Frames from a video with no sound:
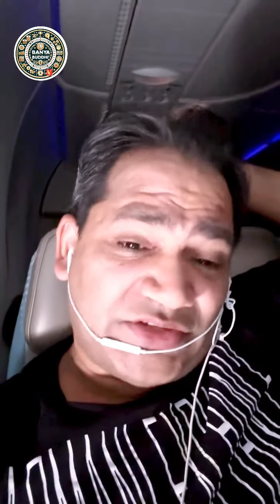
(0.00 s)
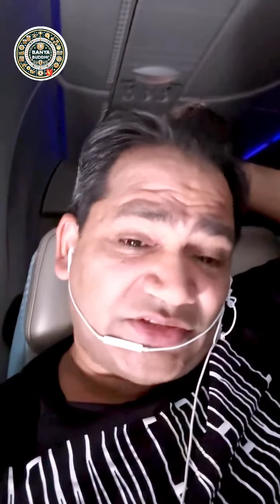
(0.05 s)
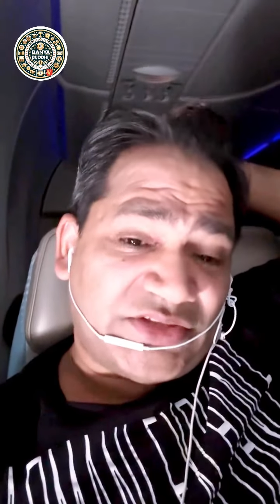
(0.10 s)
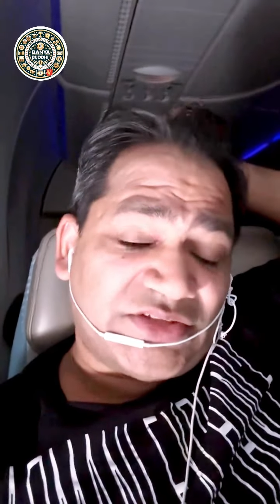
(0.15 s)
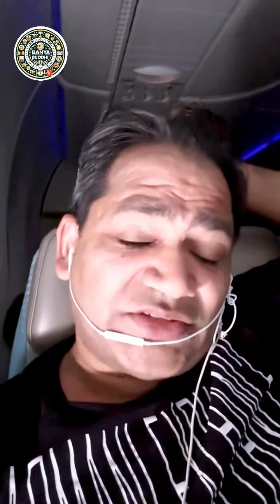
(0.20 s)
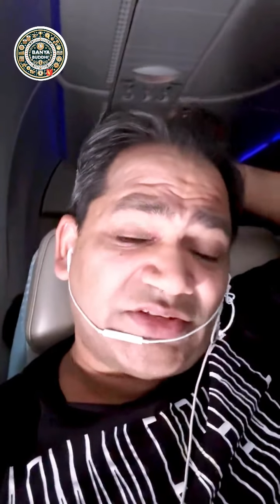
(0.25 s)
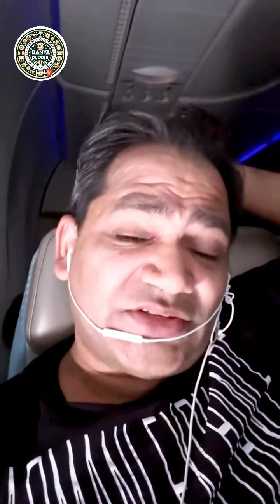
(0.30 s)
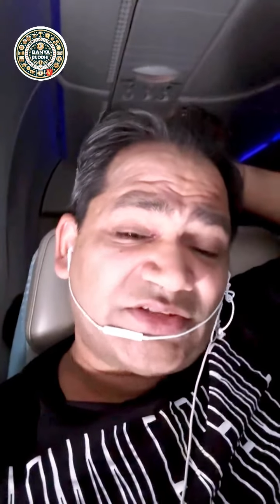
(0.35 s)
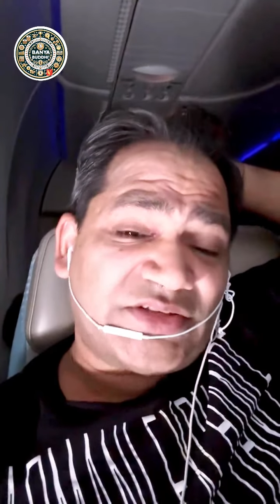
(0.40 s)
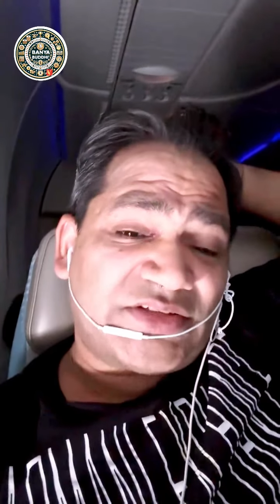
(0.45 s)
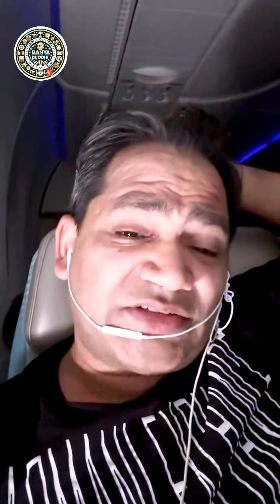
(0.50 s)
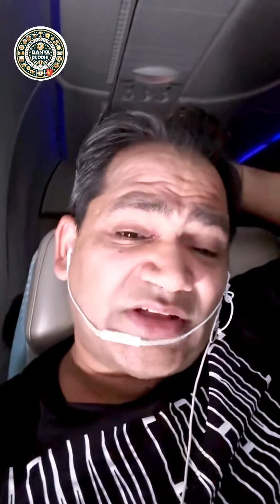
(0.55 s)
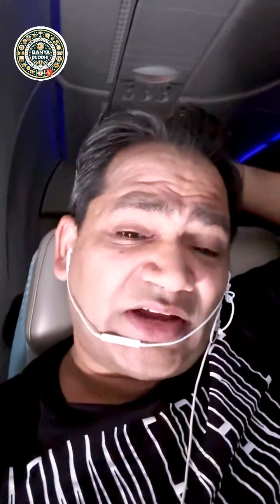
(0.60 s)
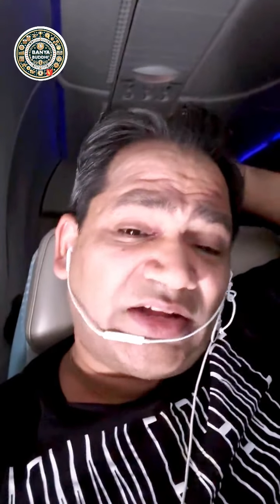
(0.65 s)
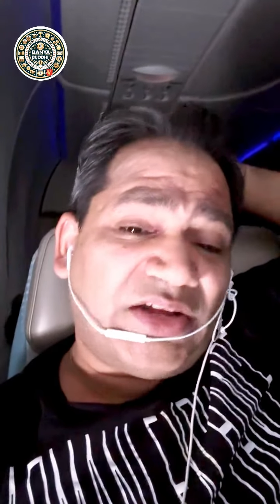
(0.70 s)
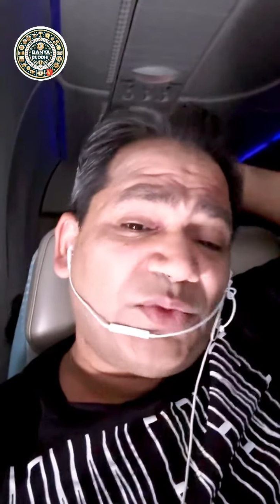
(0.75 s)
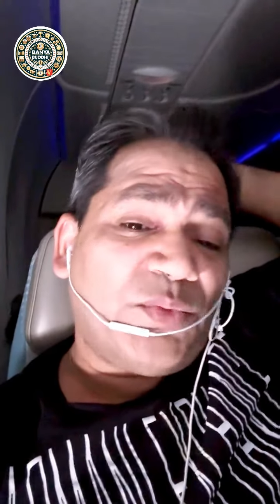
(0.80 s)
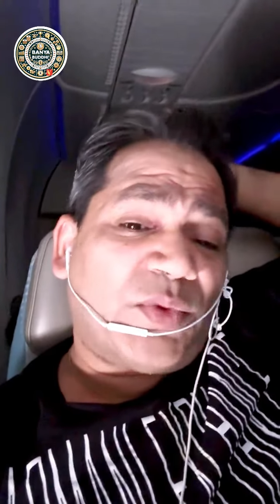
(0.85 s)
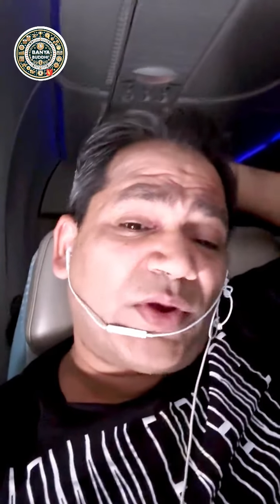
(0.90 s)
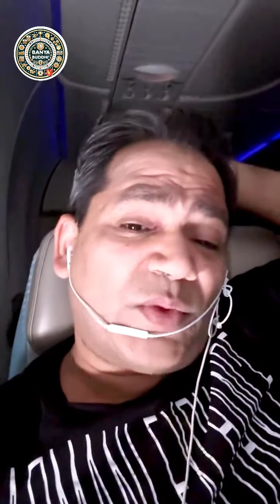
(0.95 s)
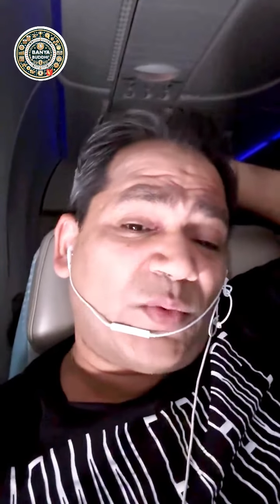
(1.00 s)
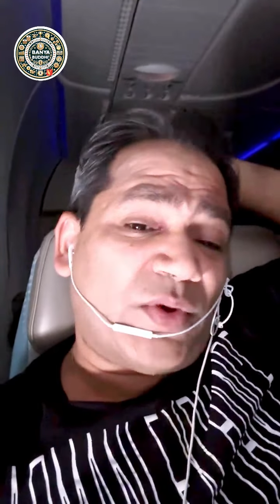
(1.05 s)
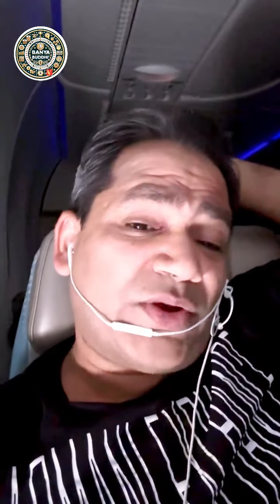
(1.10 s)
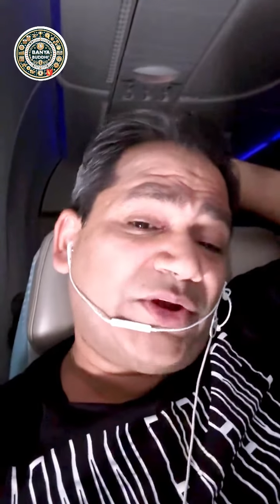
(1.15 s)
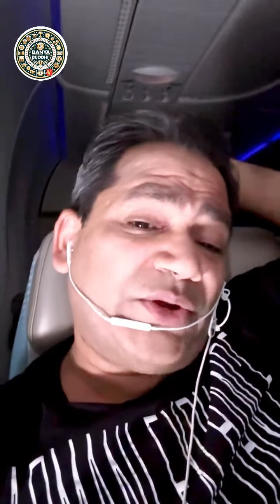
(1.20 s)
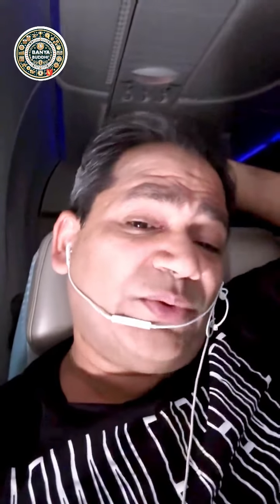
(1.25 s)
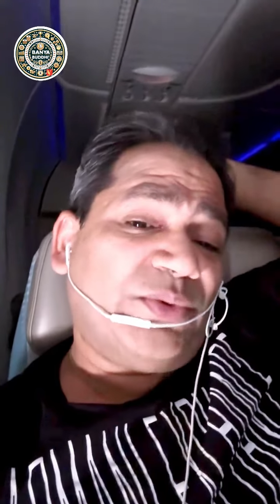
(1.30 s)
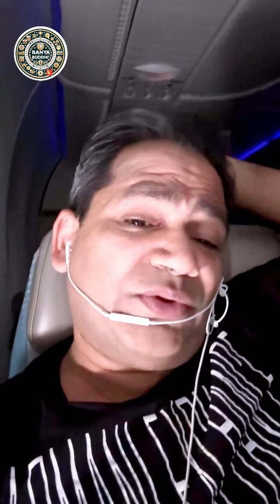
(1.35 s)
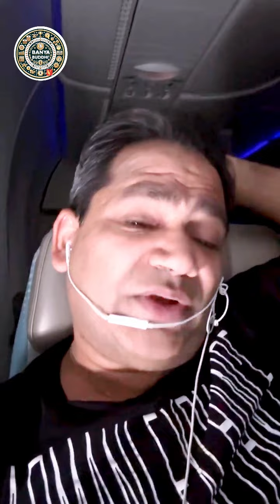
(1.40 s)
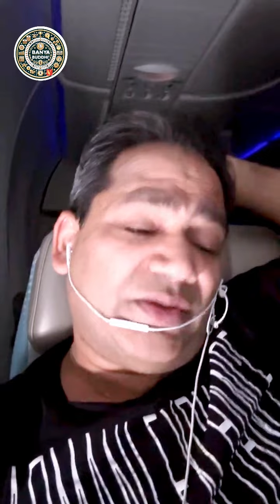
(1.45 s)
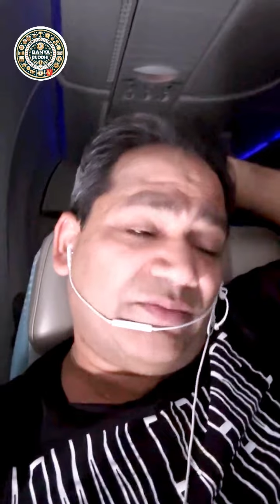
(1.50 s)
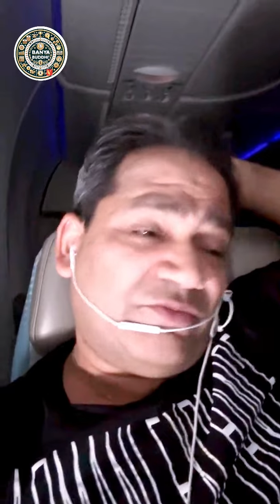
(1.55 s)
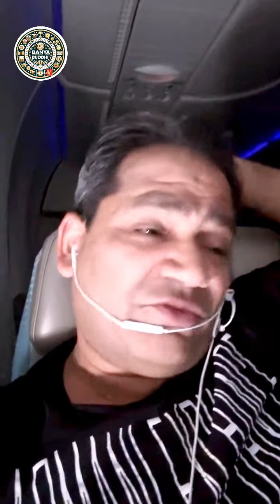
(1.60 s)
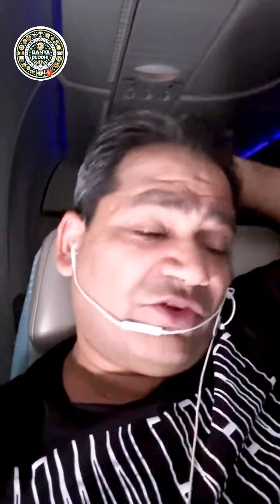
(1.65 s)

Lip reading: This is exactly what I wanted to have,